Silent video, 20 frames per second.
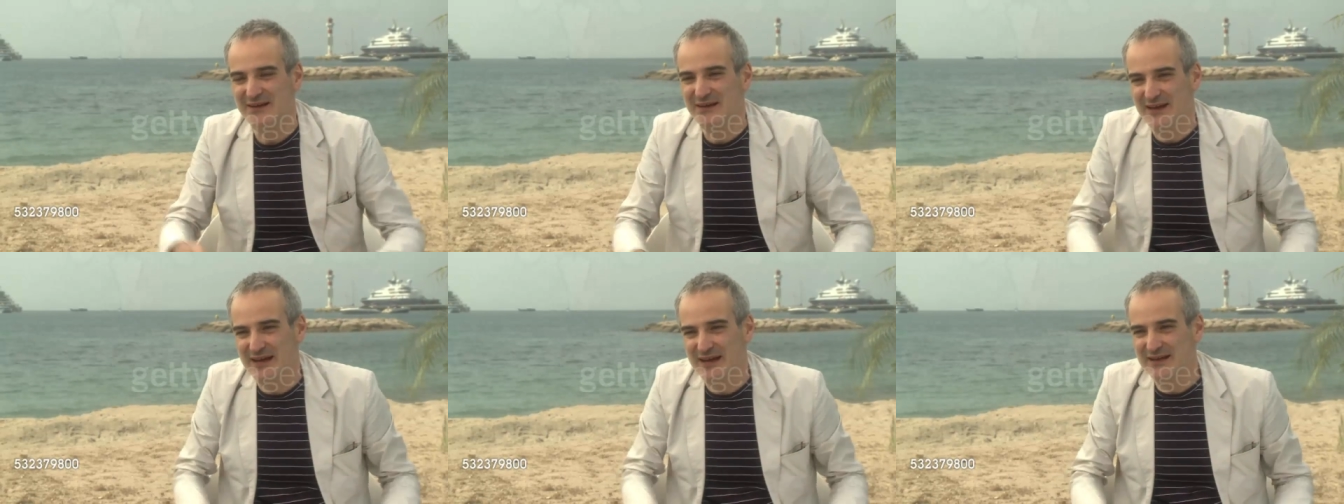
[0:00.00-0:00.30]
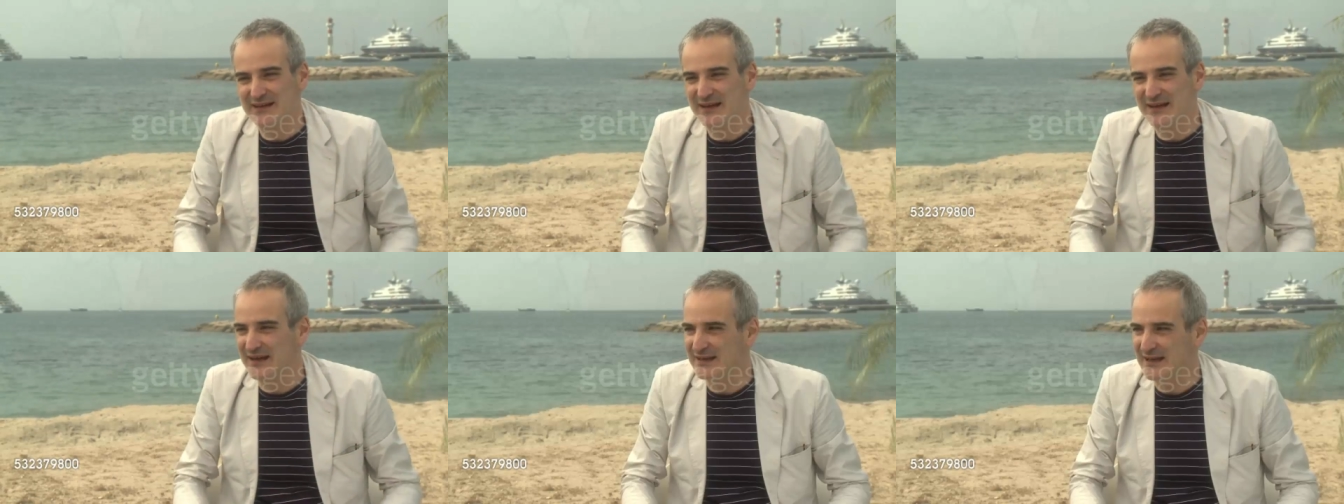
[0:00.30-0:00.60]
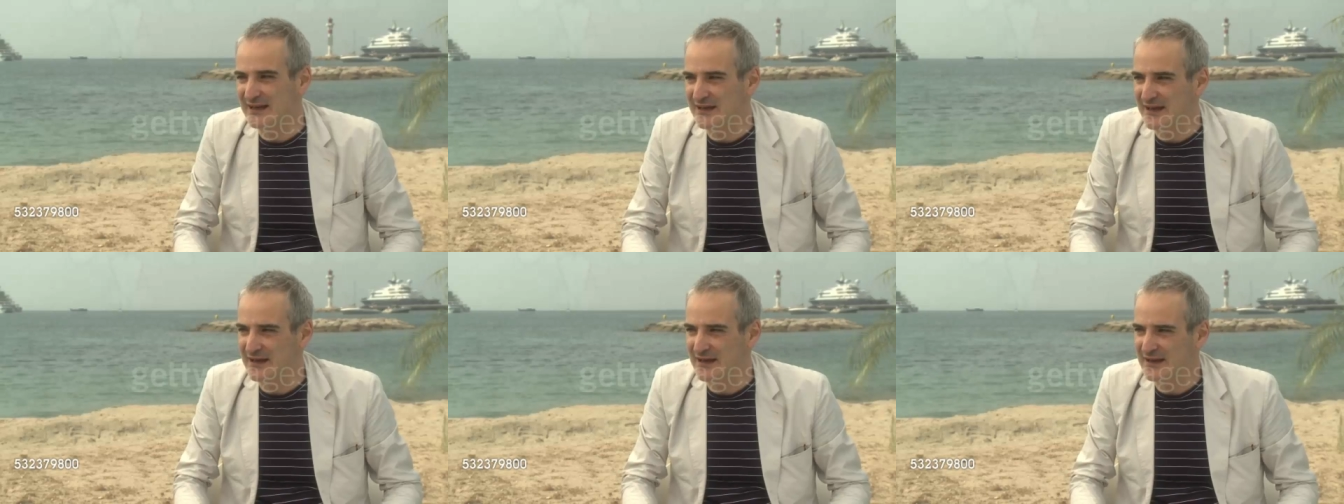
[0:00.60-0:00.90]
and
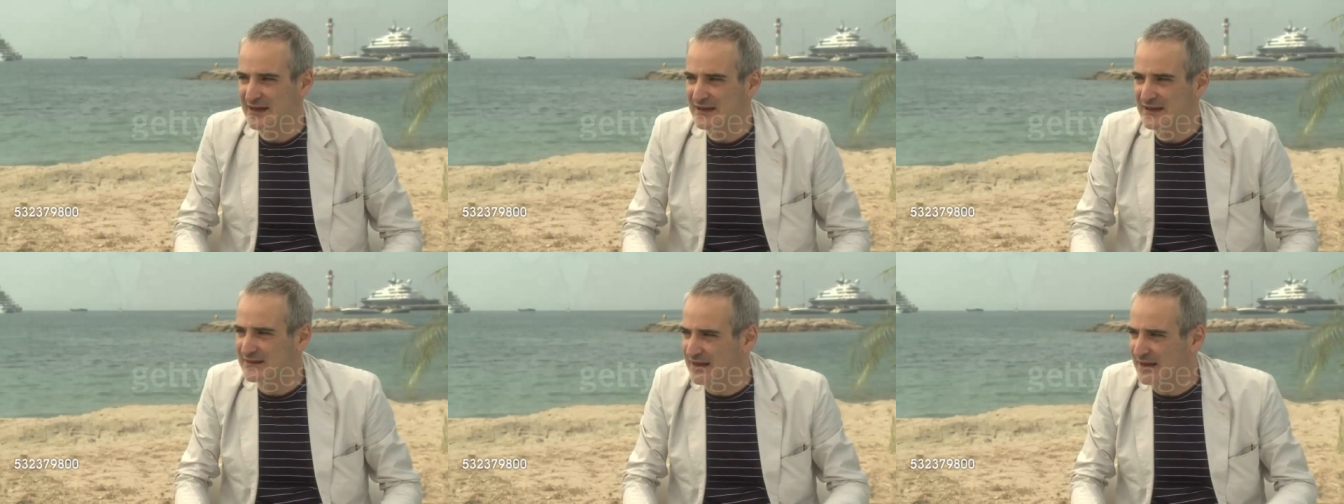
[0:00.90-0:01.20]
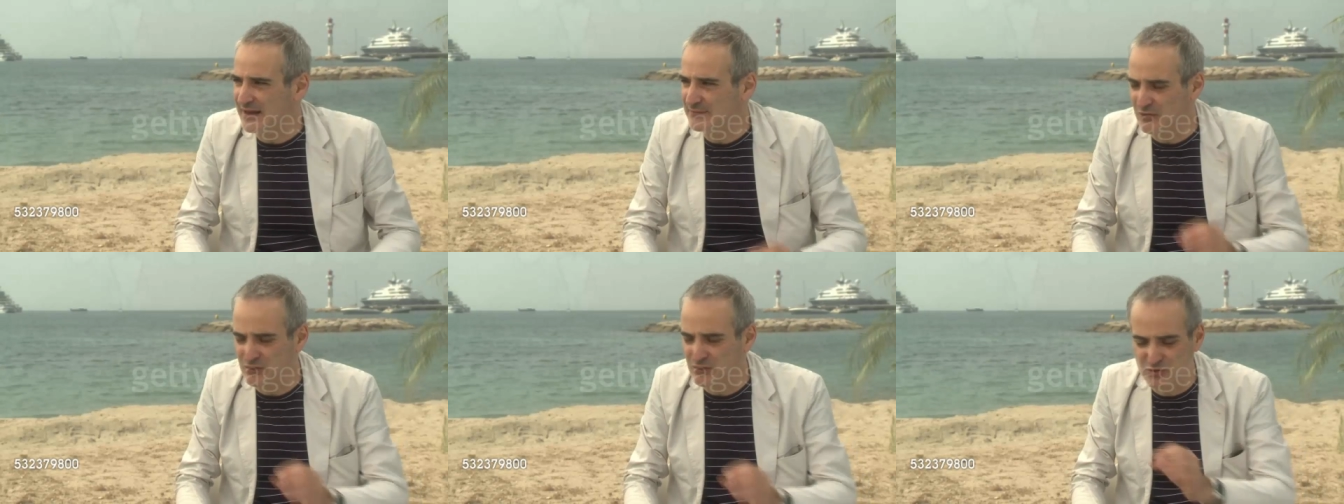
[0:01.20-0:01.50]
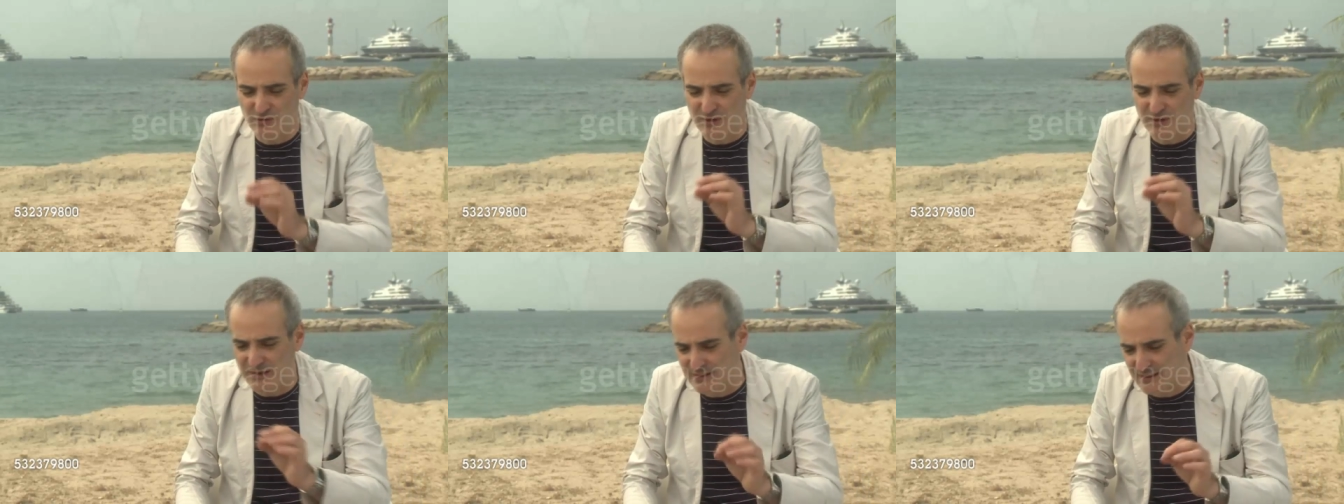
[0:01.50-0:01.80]
I'm not
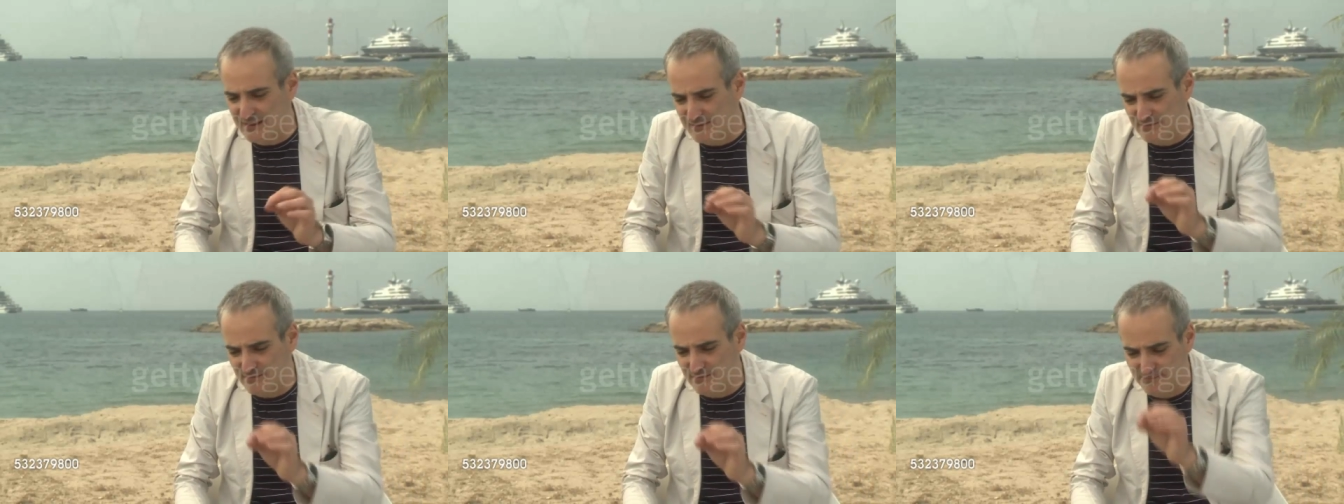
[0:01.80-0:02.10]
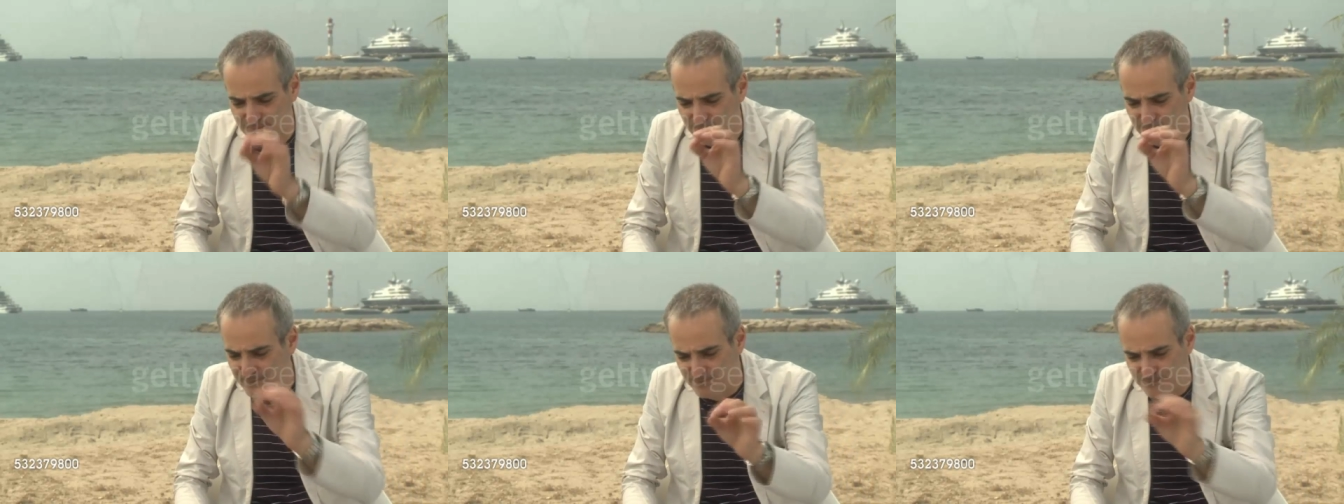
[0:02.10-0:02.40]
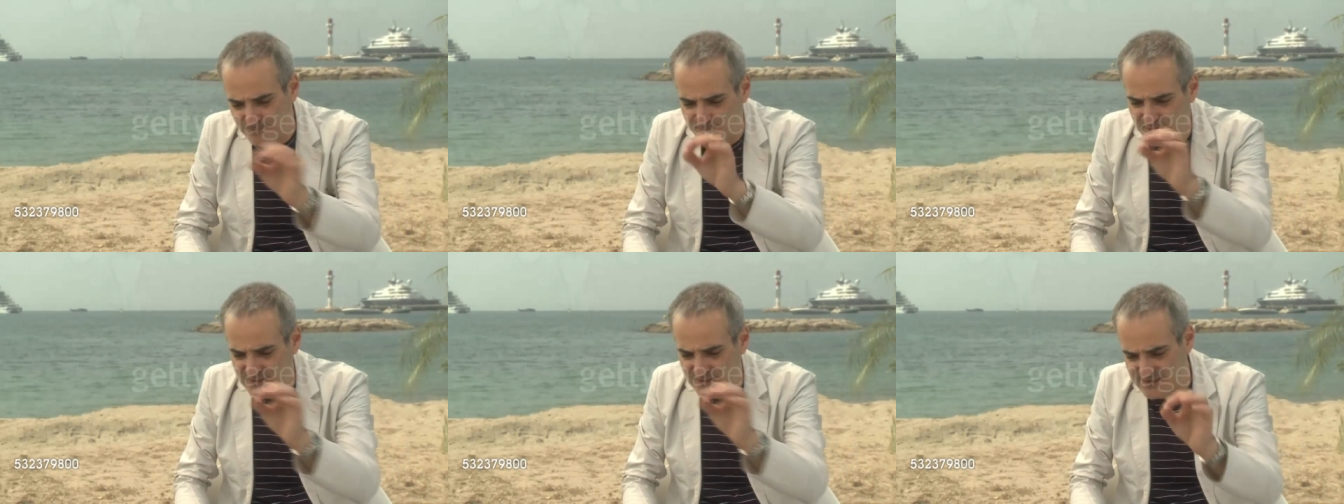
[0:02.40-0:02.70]
sure I can
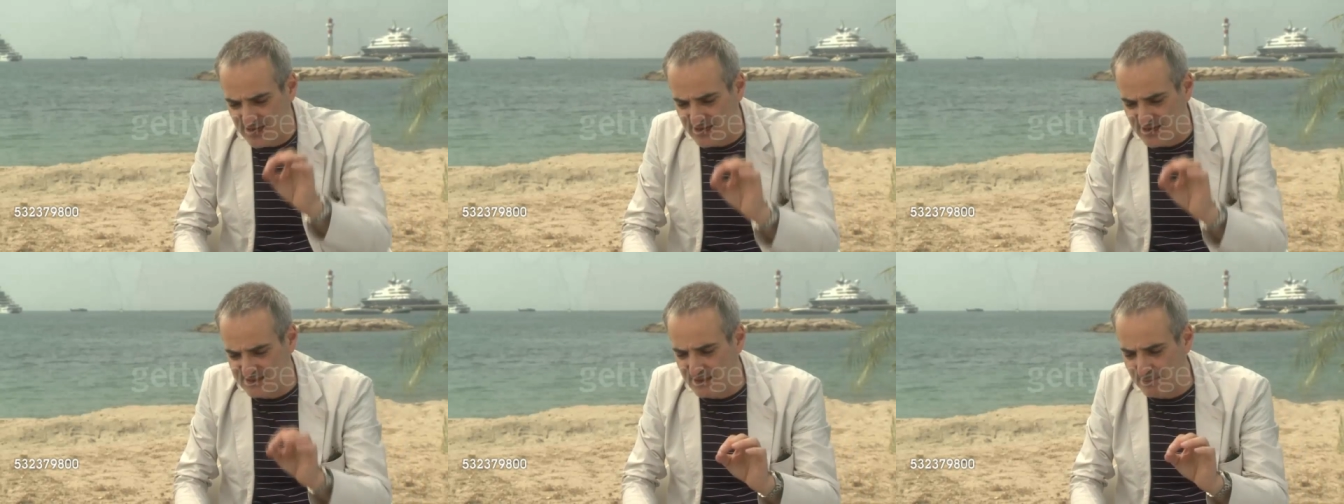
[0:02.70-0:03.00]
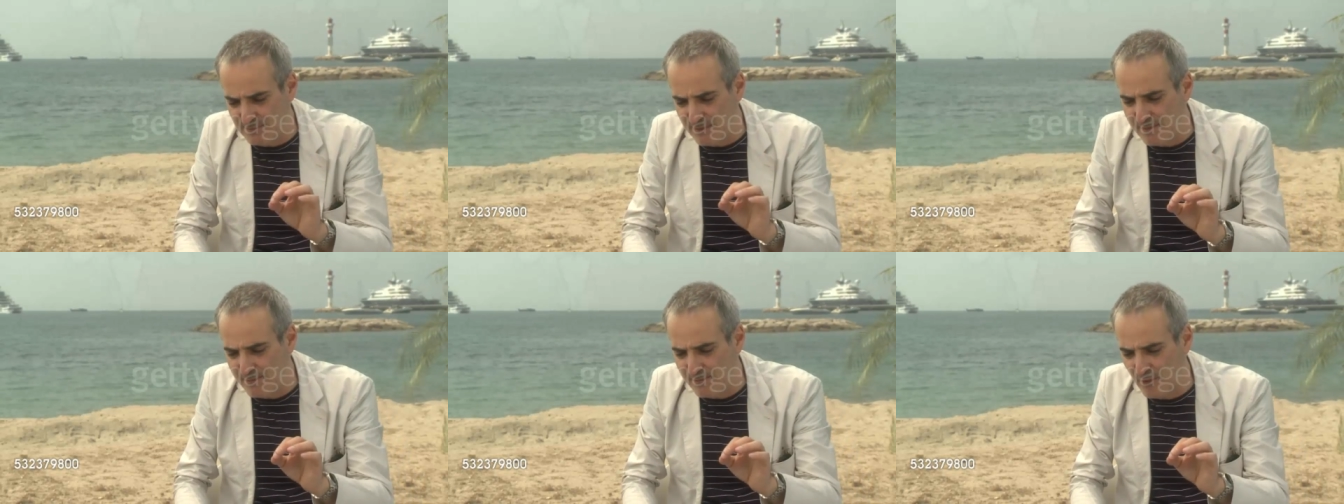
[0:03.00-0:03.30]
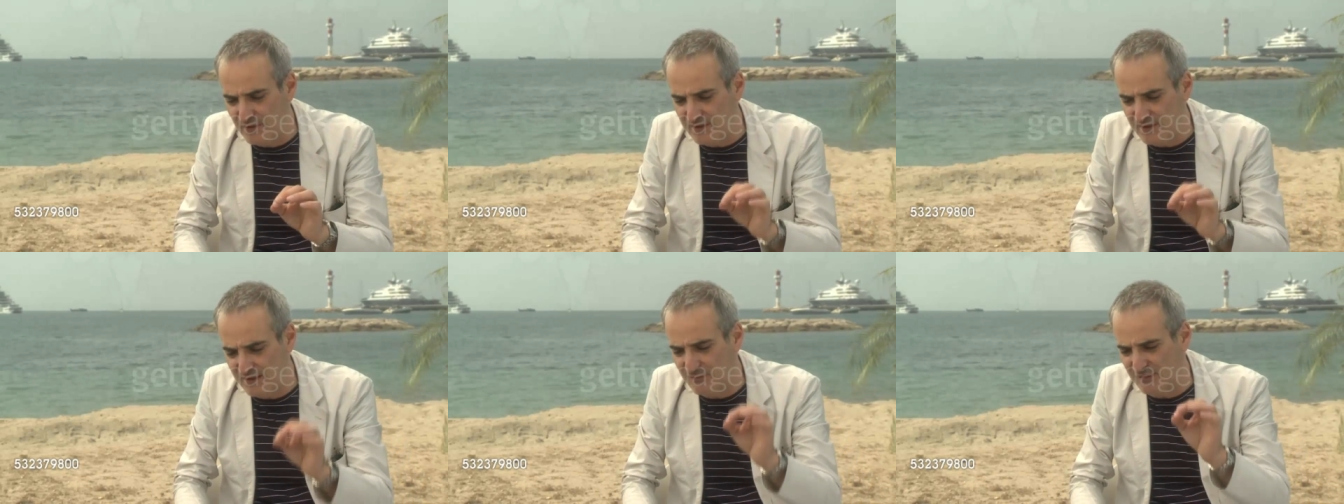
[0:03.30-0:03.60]
precisely
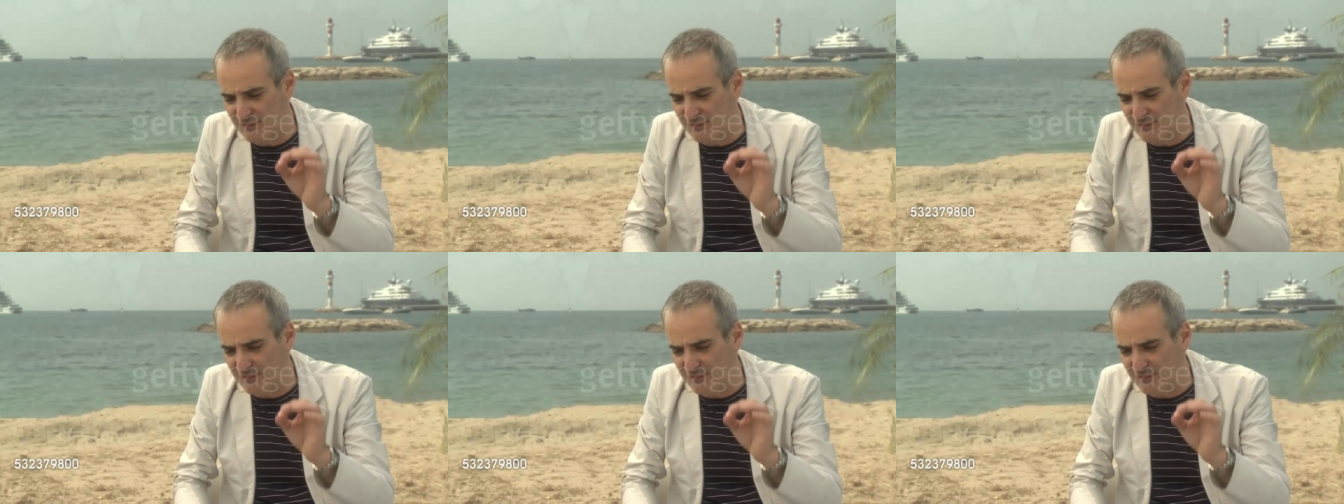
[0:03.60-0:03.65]
pinpoint it,